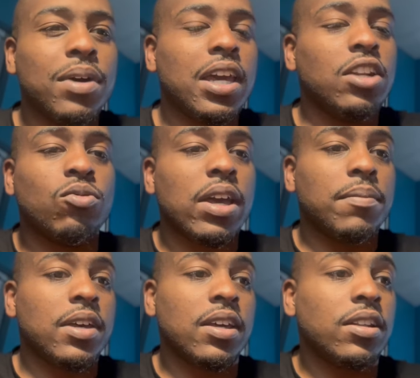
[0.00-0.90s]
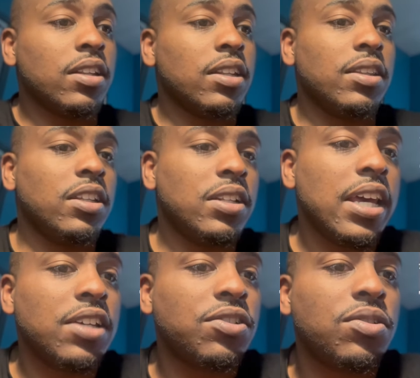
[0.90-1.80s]
but anyway, man, the
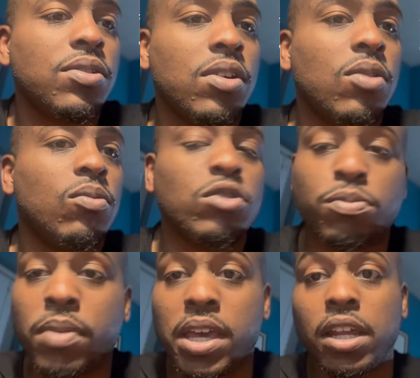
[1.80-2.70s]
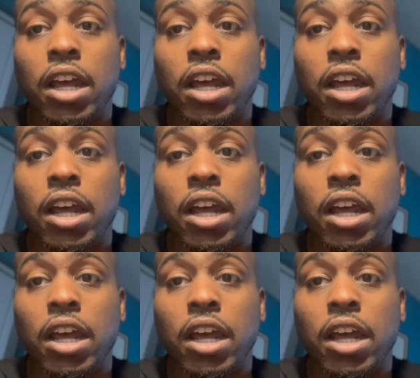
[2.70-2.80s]
disc was made.